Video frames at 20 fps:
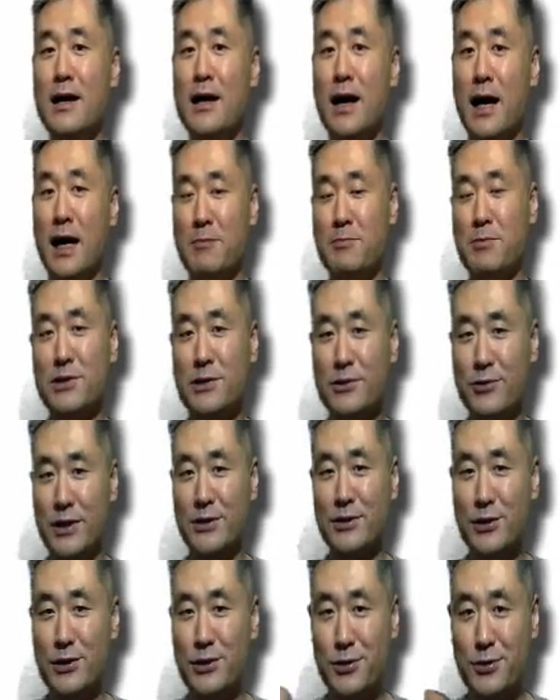
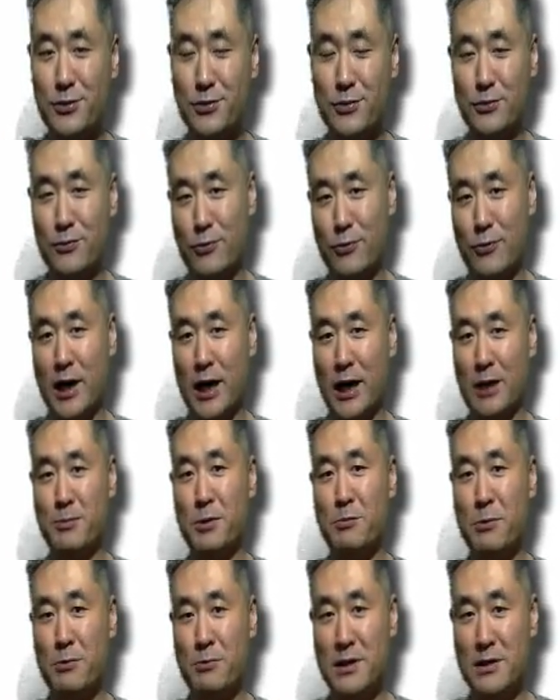hypertranslation or
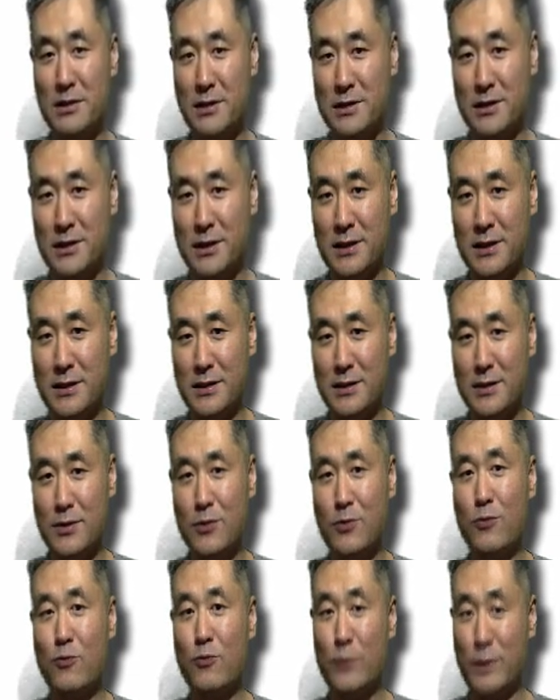hypermobility
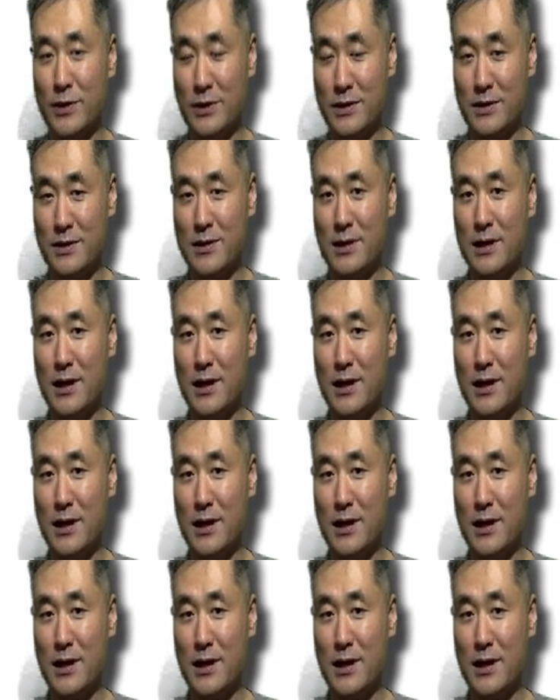with